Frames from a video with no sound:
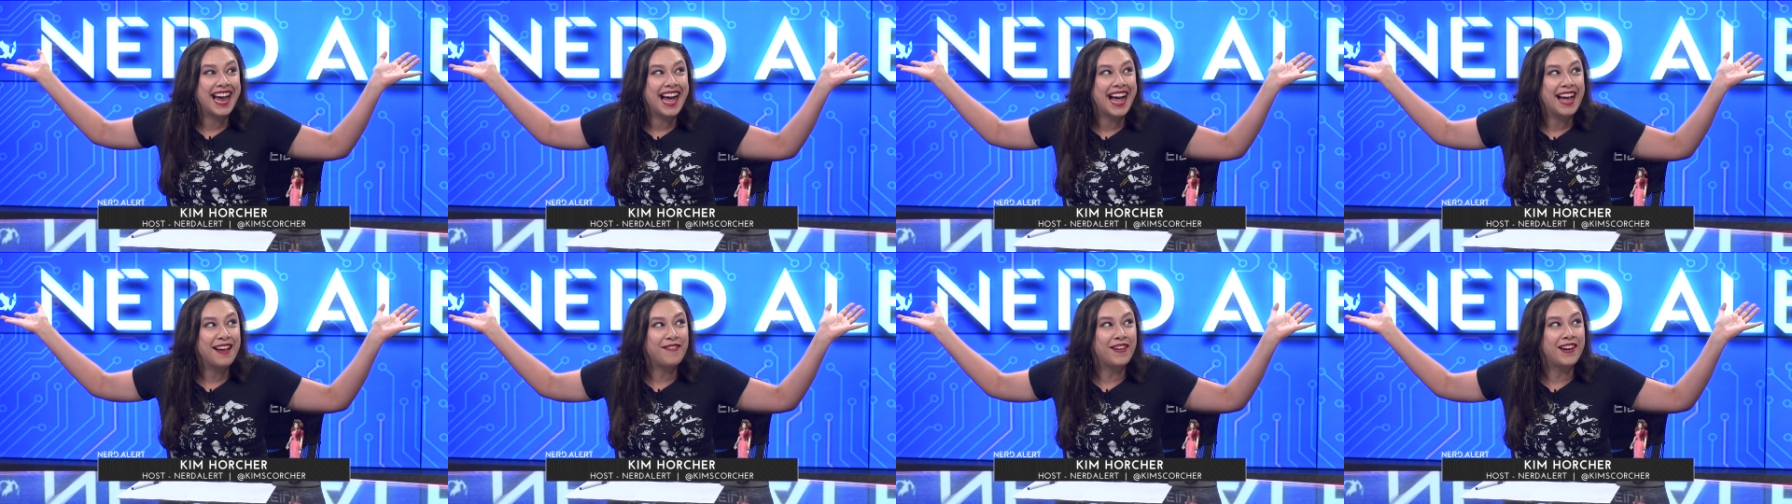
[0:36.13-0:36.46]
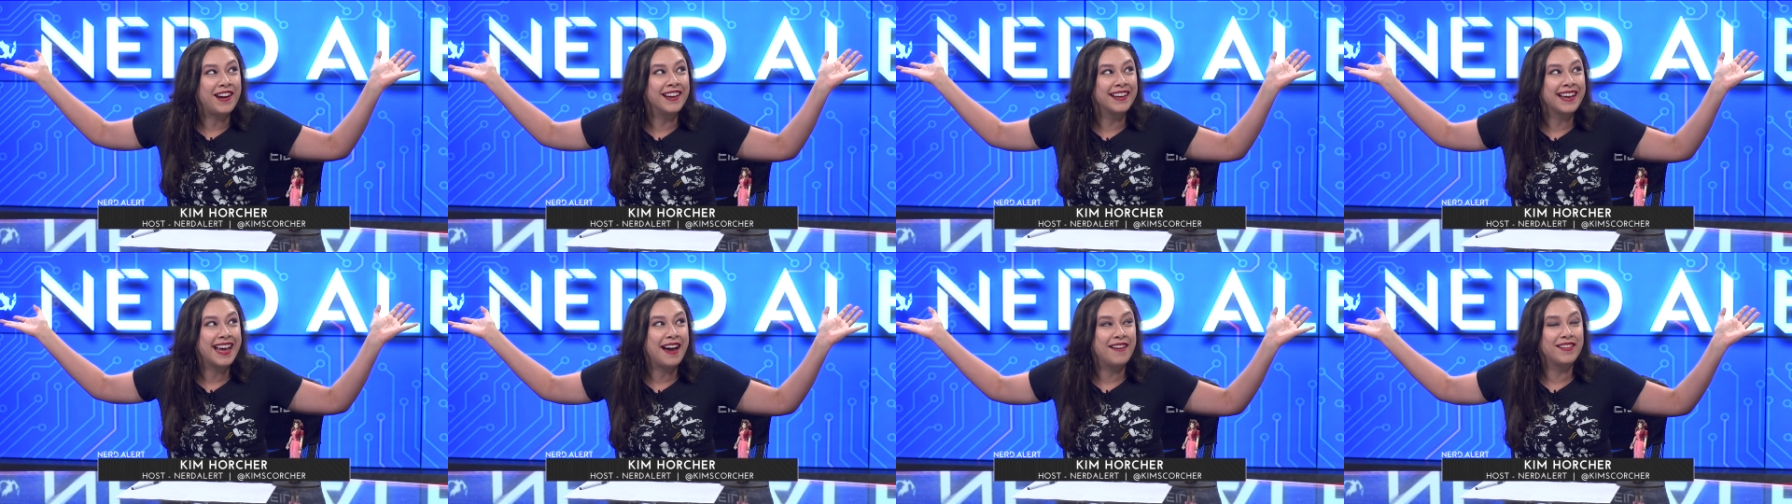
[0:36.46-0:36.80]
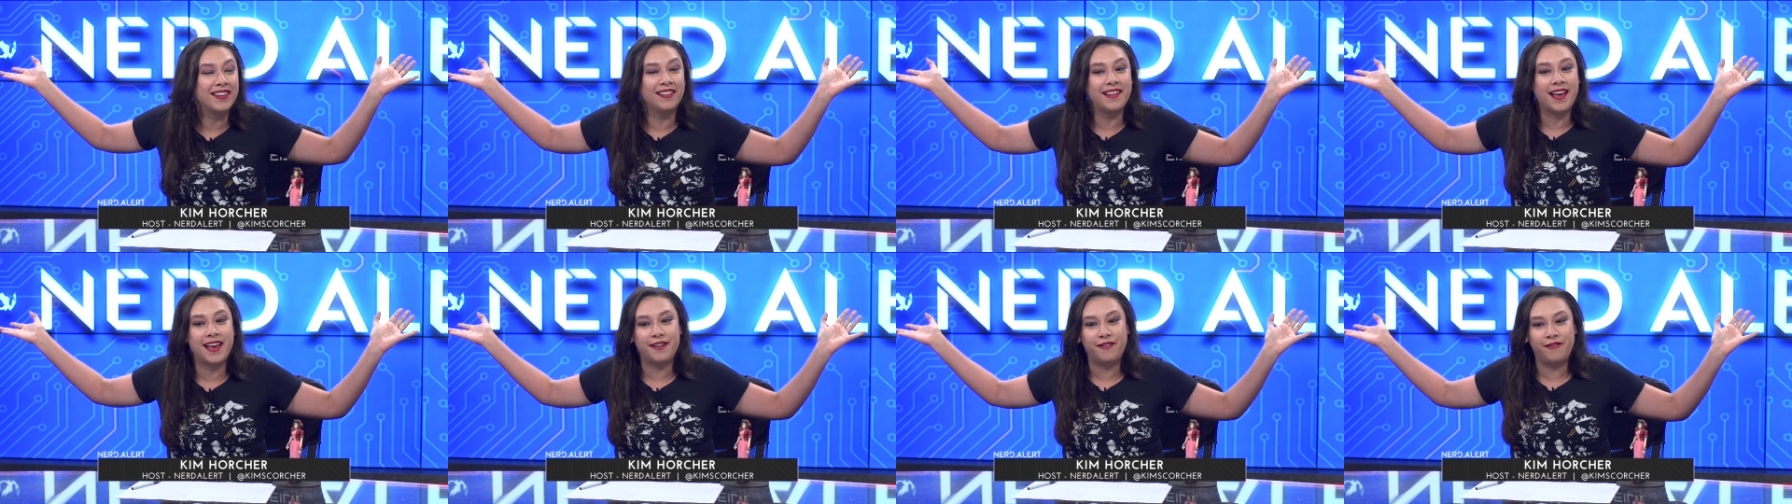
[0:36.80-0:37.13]
I've hung out
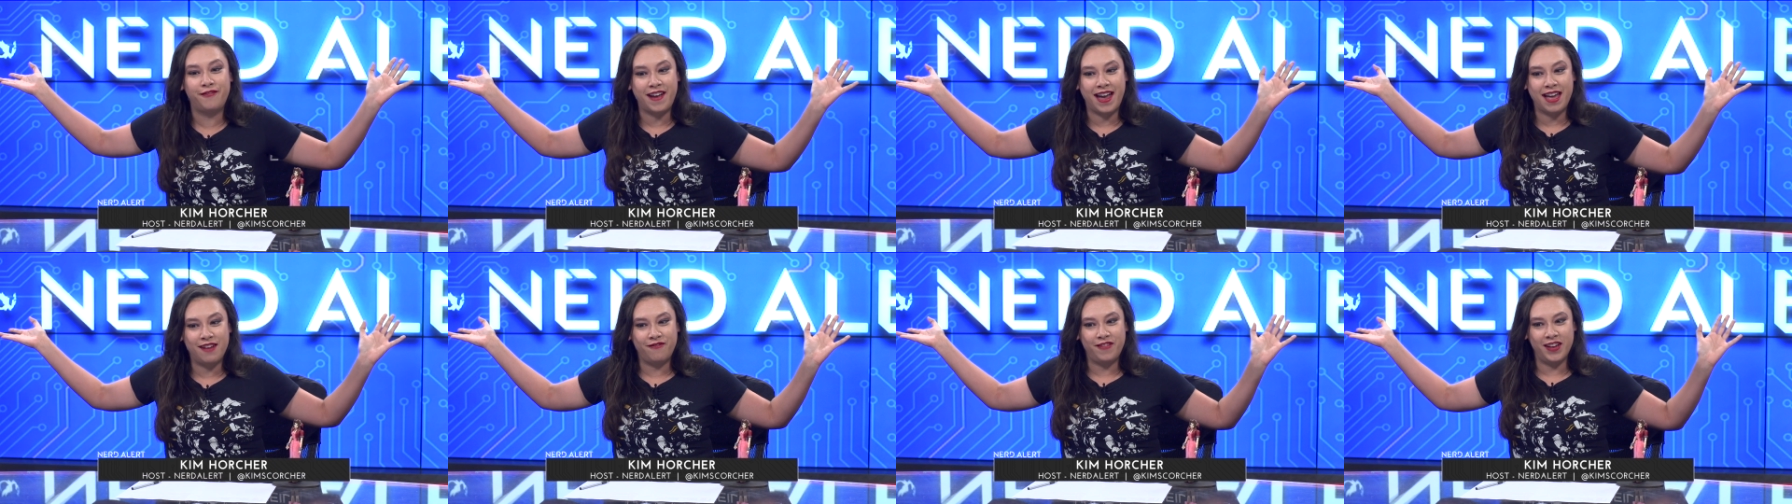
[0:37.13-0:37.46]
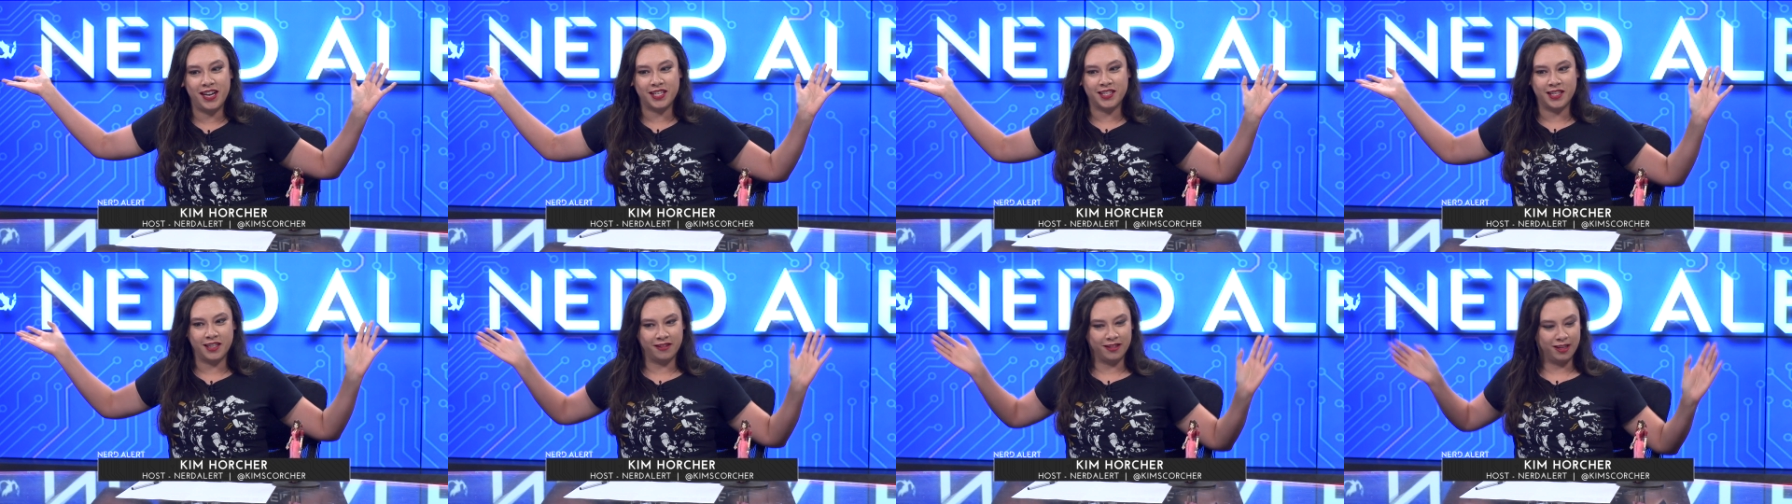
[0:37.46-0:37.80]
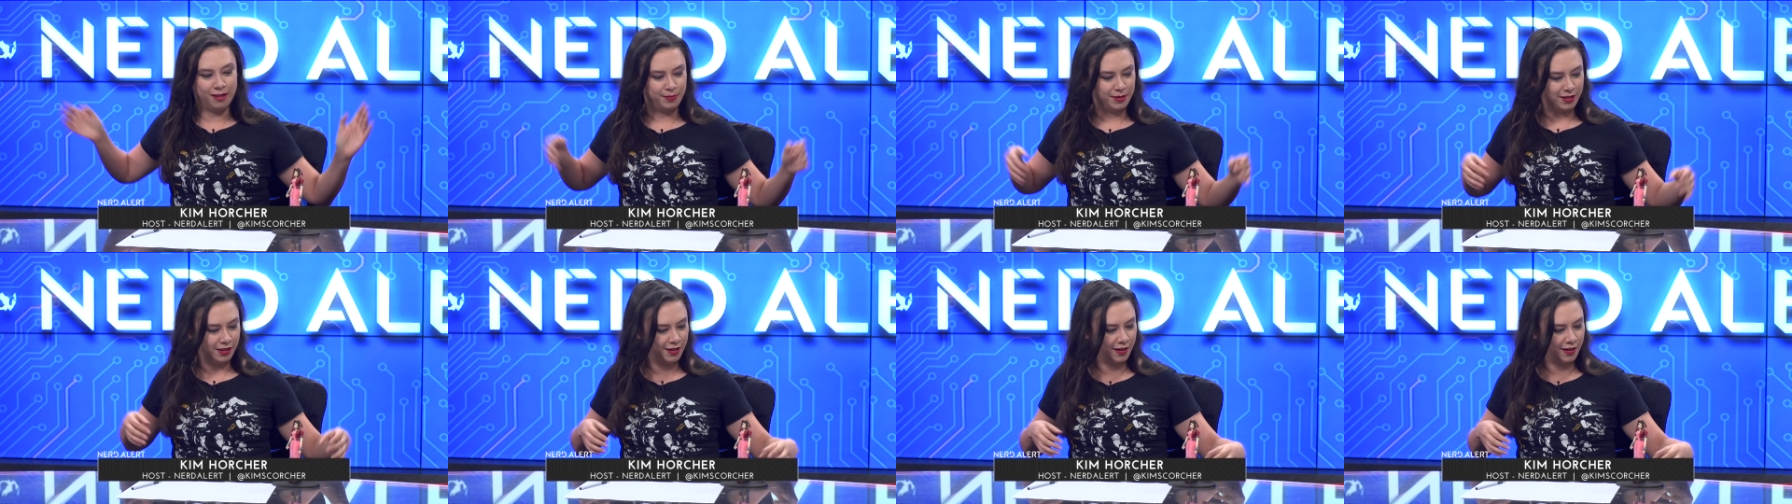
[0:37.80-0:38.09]
in a lot of fan fiction groups.